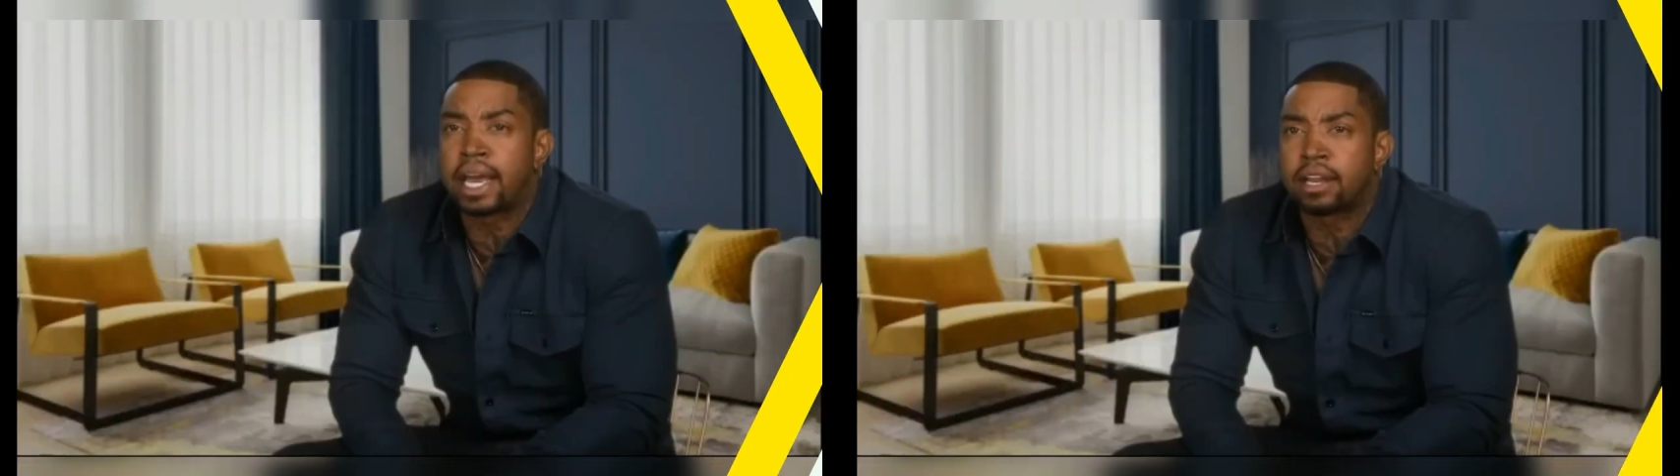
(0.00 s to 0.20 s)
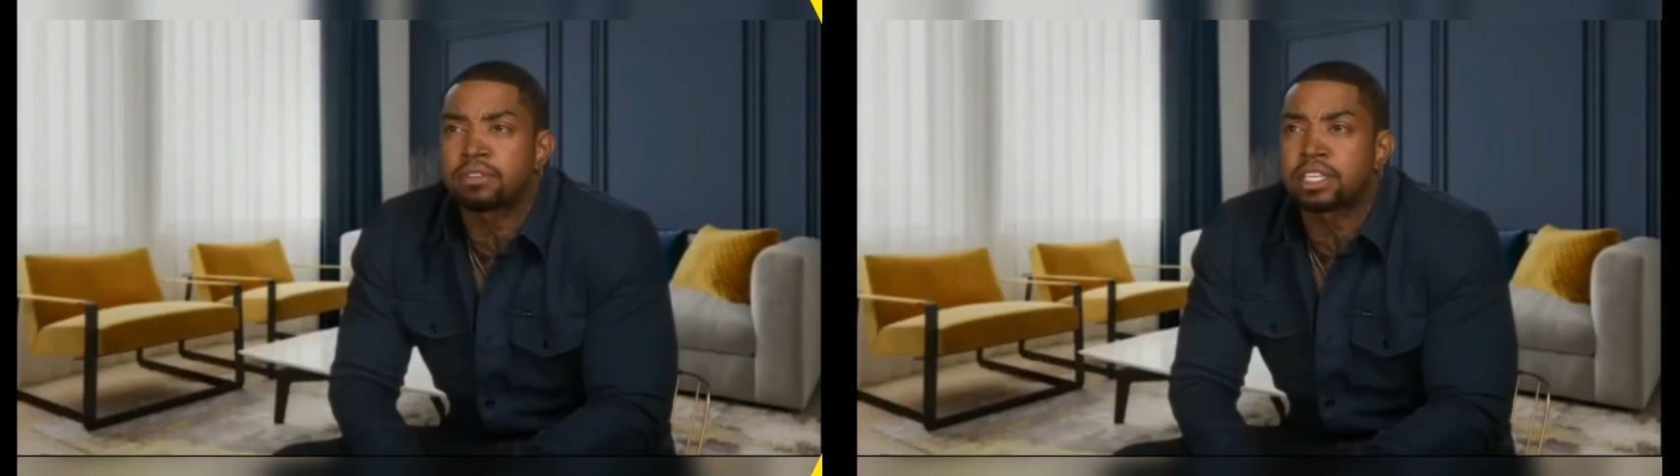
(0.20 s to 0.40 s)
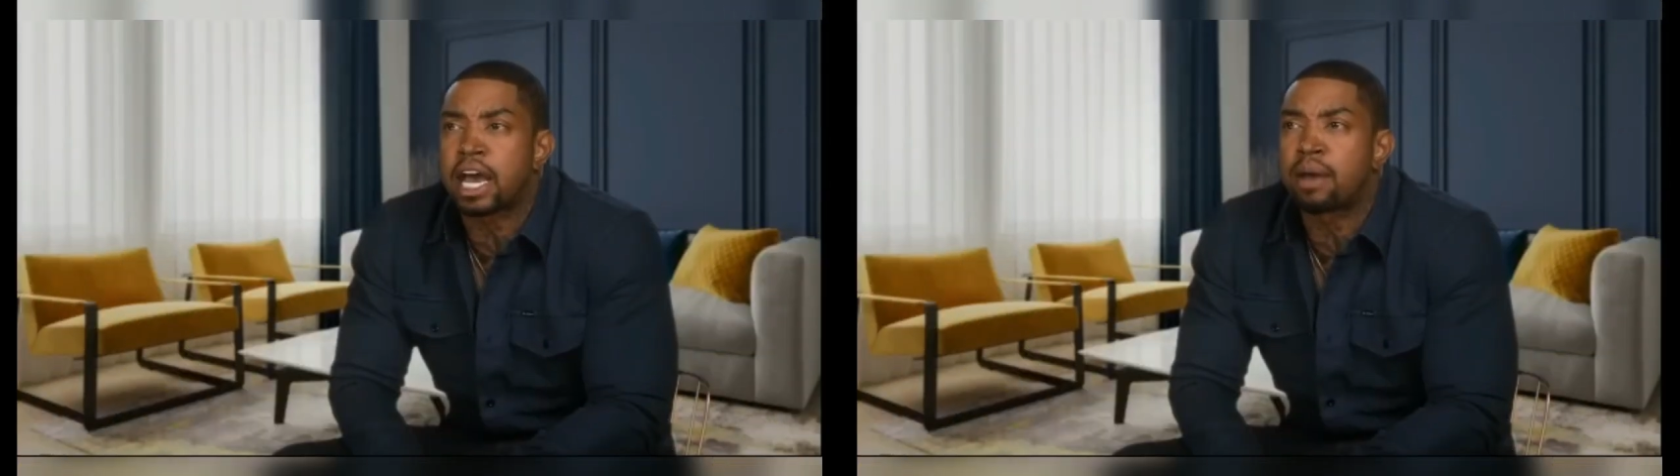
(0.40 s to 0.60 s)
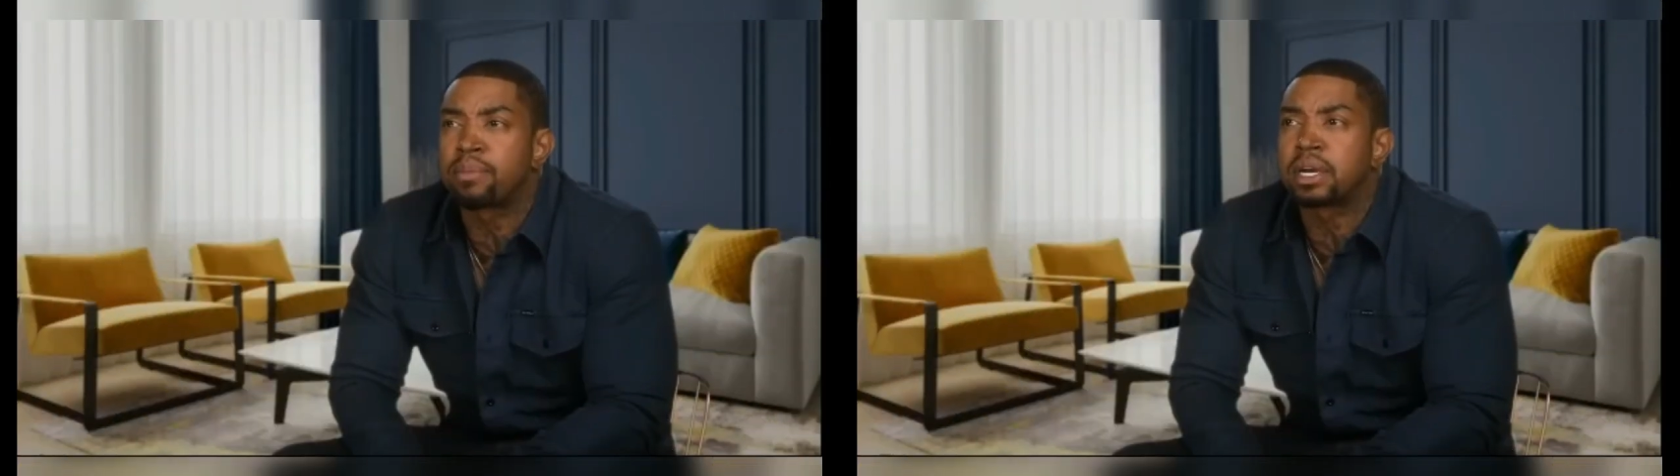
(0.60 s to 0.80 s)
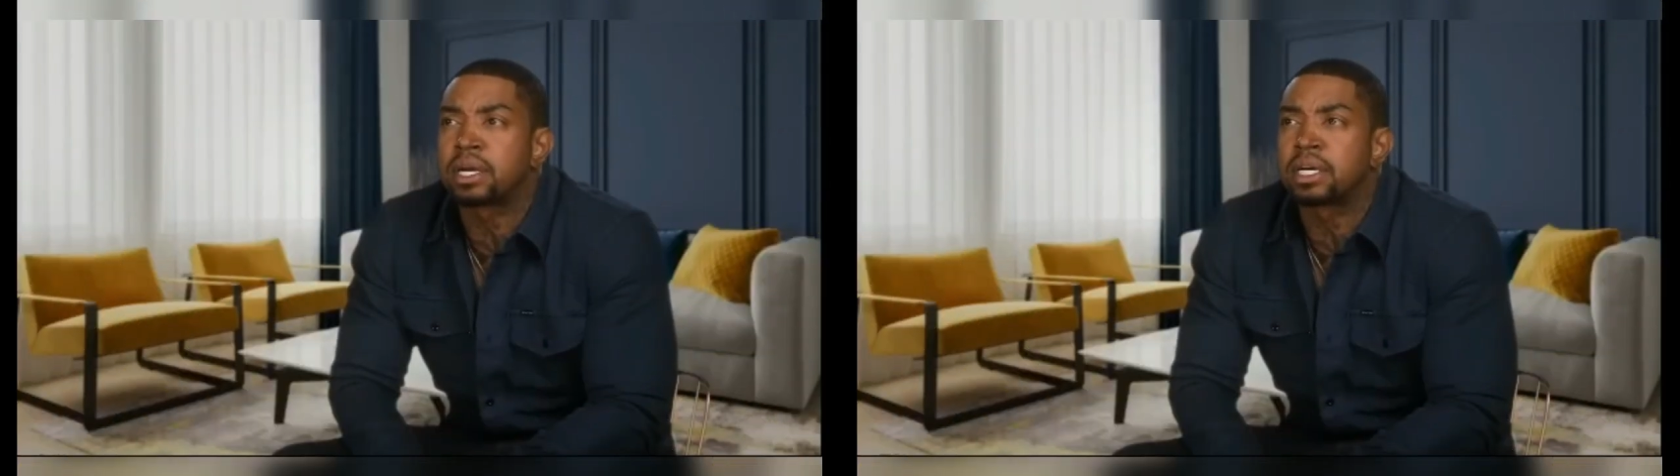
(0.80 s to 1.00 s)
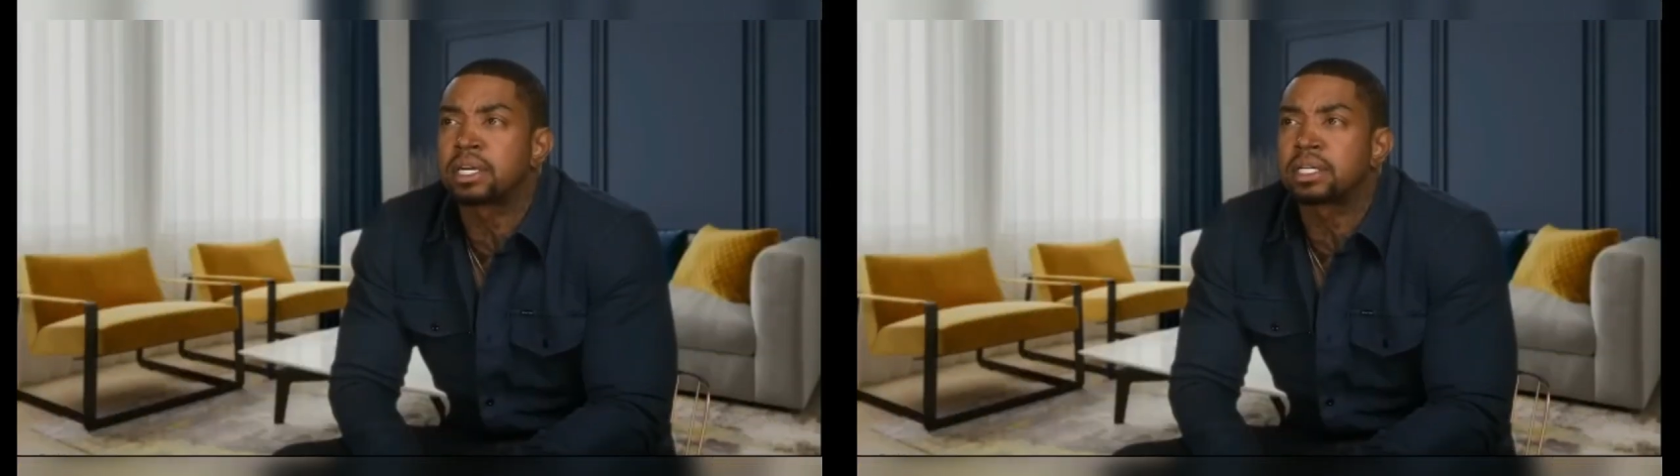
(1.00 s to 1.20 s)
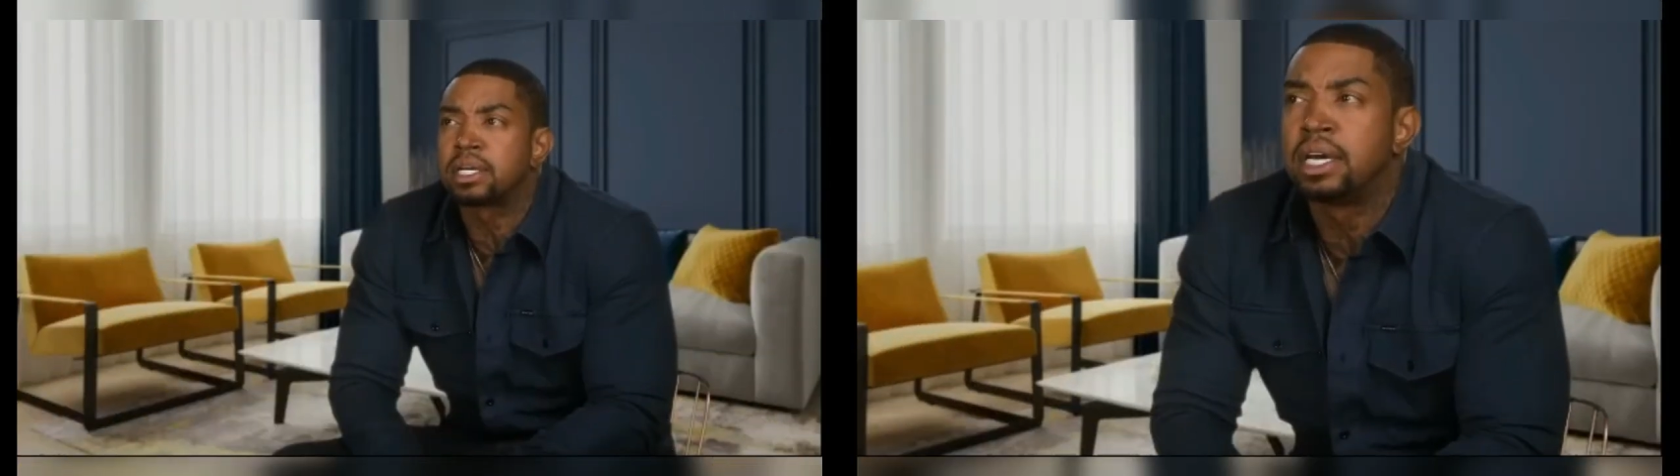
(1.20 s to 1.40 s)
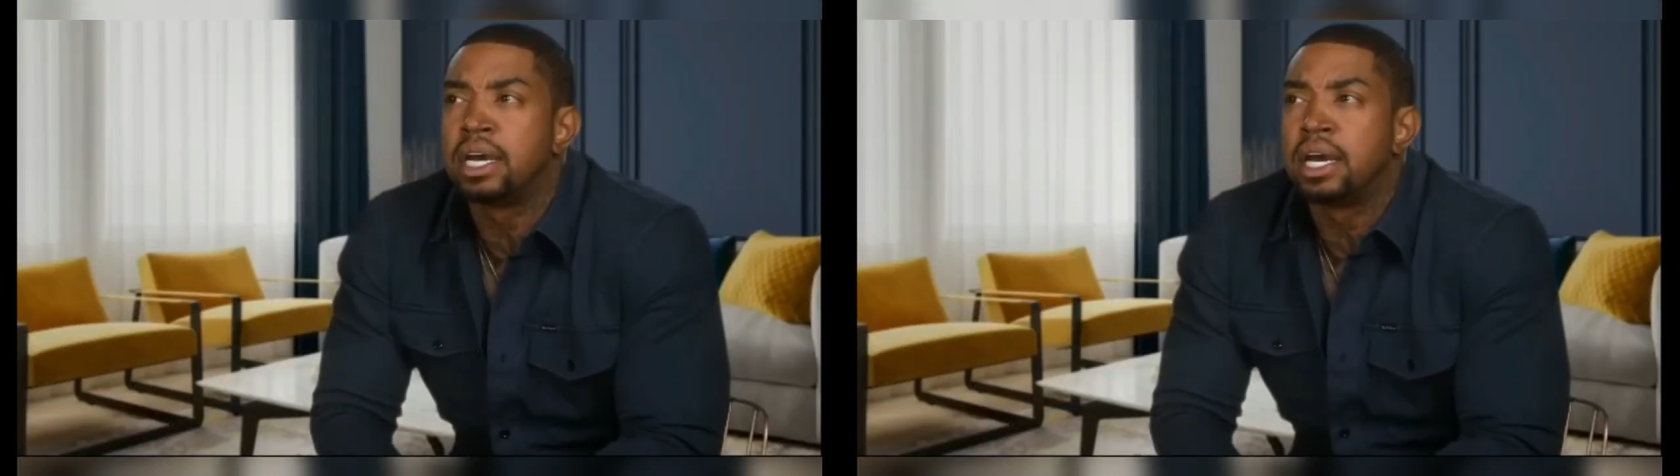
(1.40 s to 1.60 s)
cancel love and
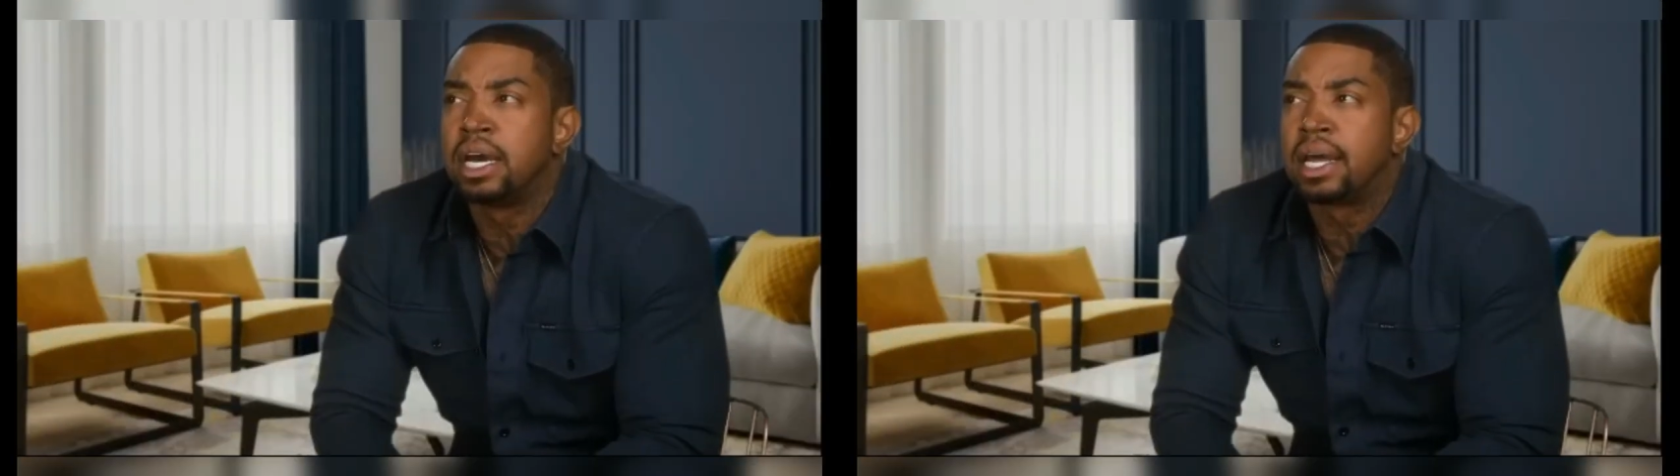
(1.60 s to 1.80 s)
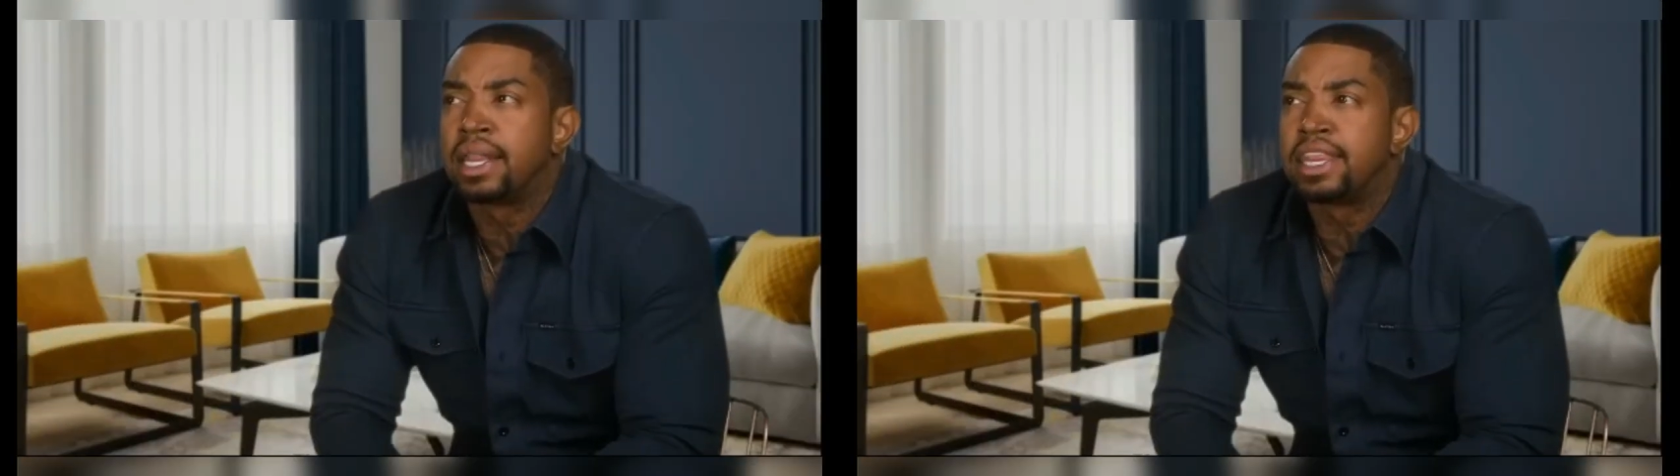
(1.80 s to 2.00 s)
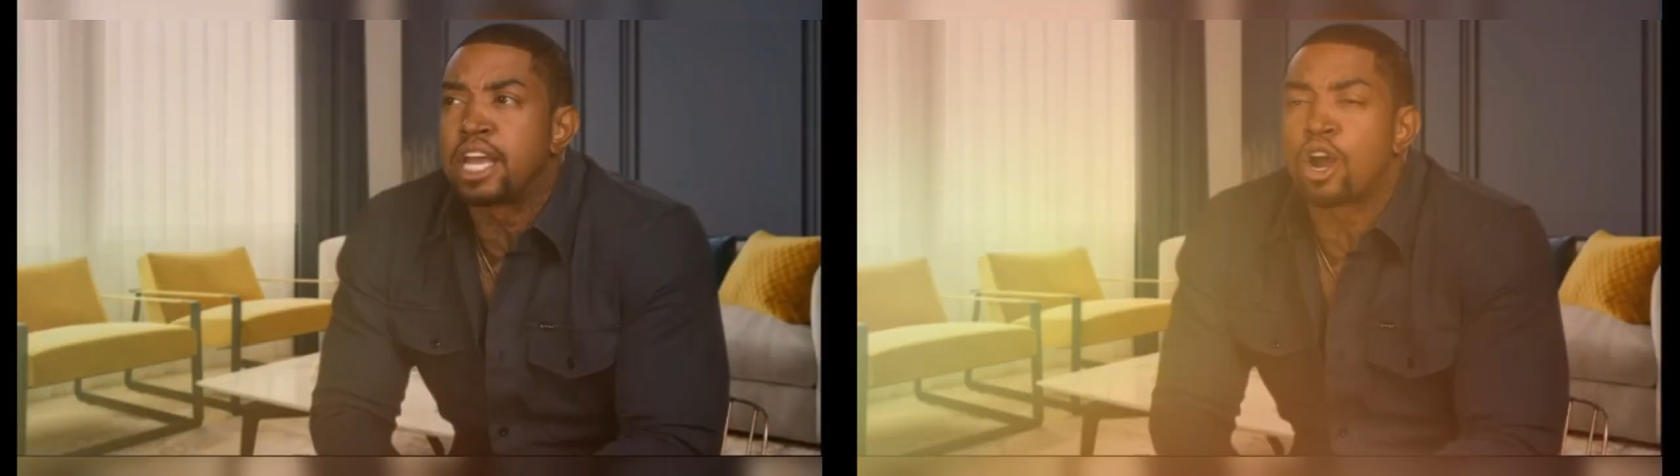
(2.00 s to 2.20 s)
hip-hop became